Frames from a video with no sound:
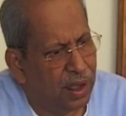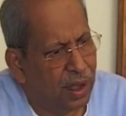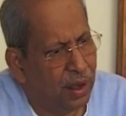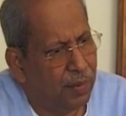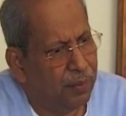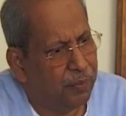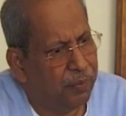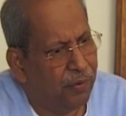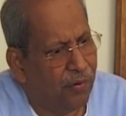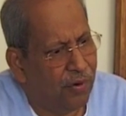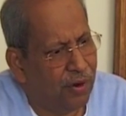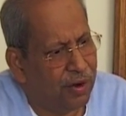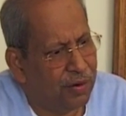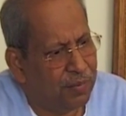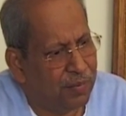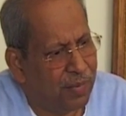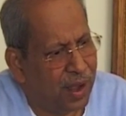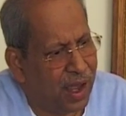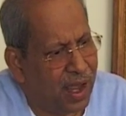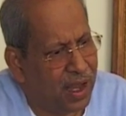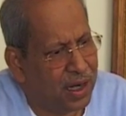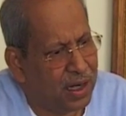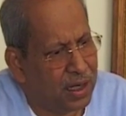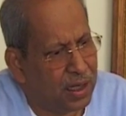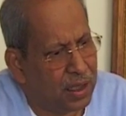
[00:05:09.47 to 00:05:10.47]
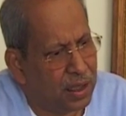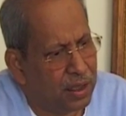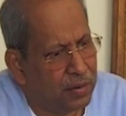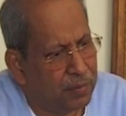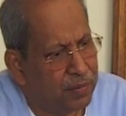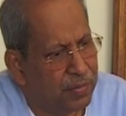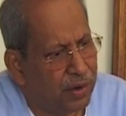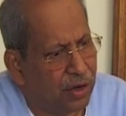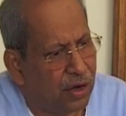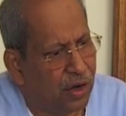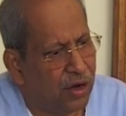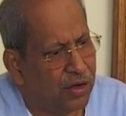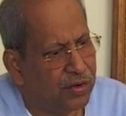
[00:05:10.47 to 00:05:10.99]
A poor man,
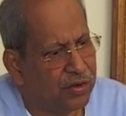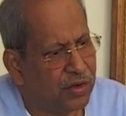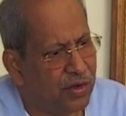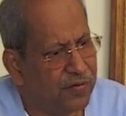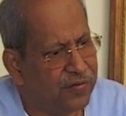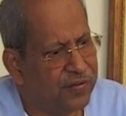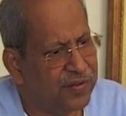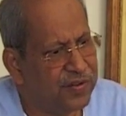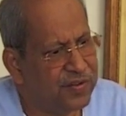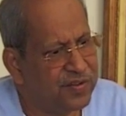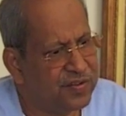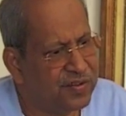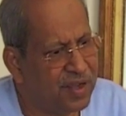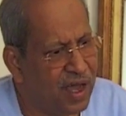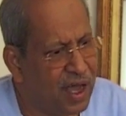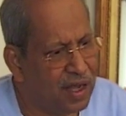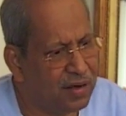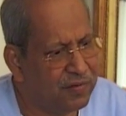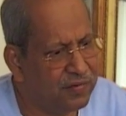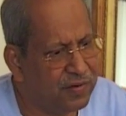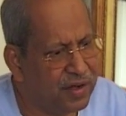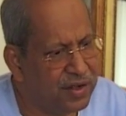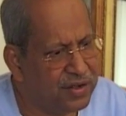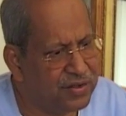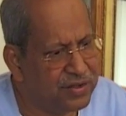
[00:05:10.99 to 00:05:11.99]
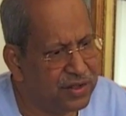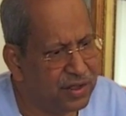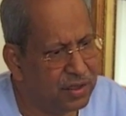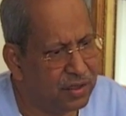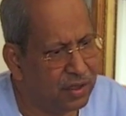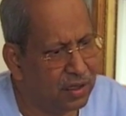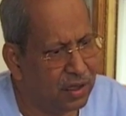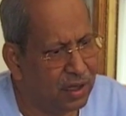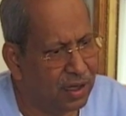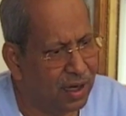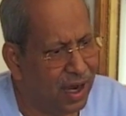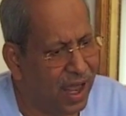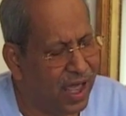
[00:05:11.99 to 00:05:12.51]
because of his
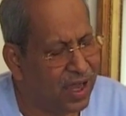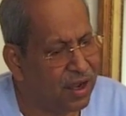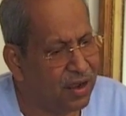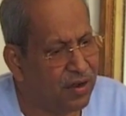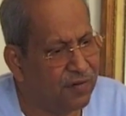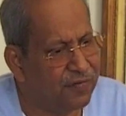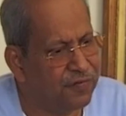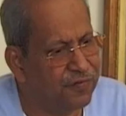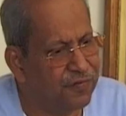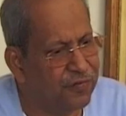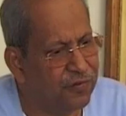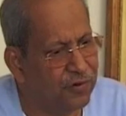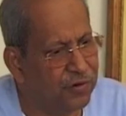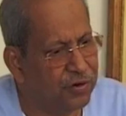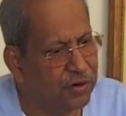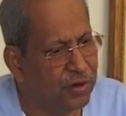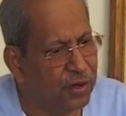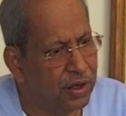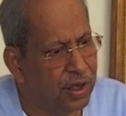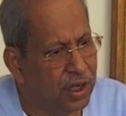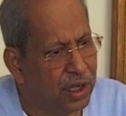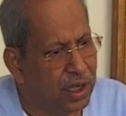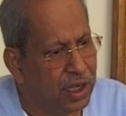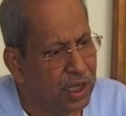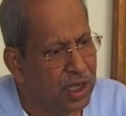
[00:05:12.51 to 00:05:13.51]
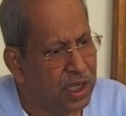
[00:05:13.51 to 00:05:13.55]
starvation and lack of food,